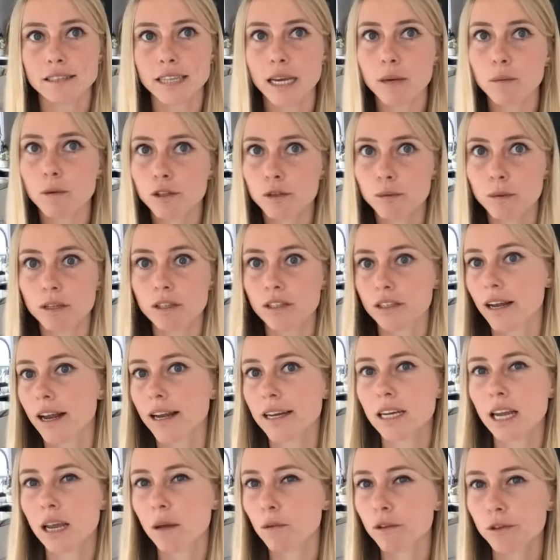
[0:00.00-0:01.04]
tablespoons,
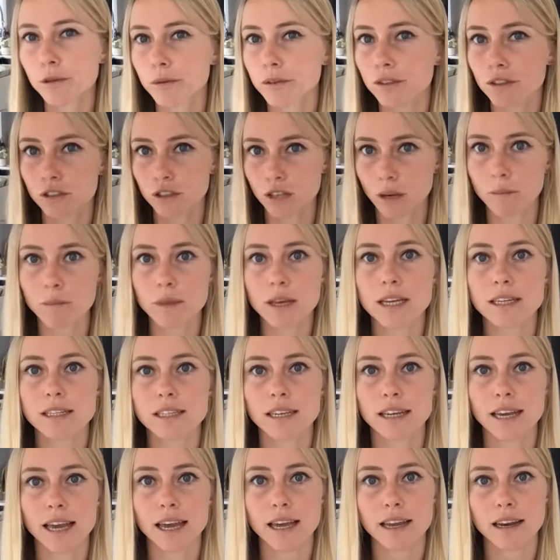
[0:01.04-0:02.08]
nine tablespoons or something to
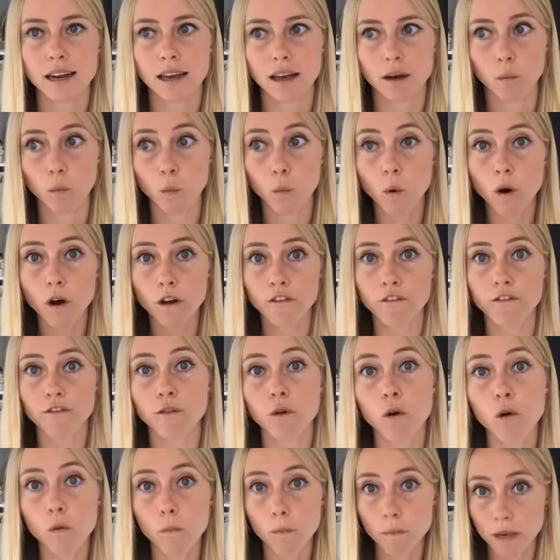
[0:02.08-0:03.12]
get one
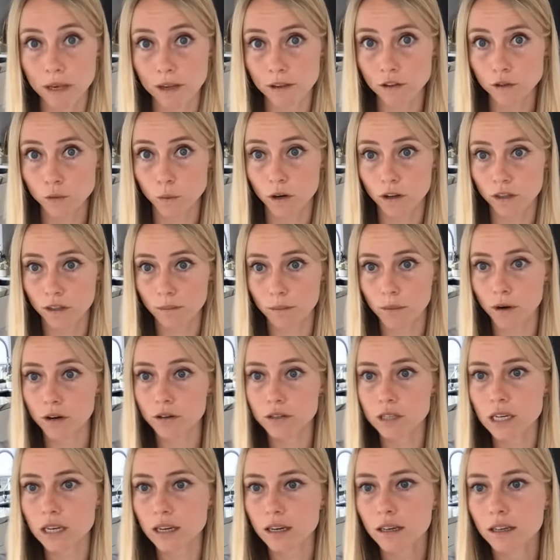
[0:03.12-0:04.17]
full meal's worth of
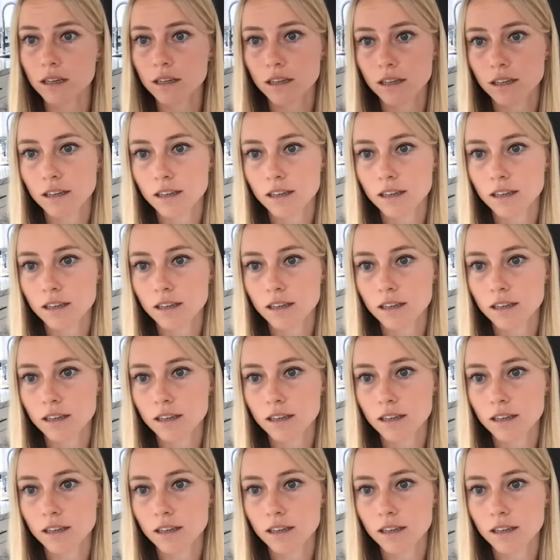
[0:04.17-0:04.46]
protein.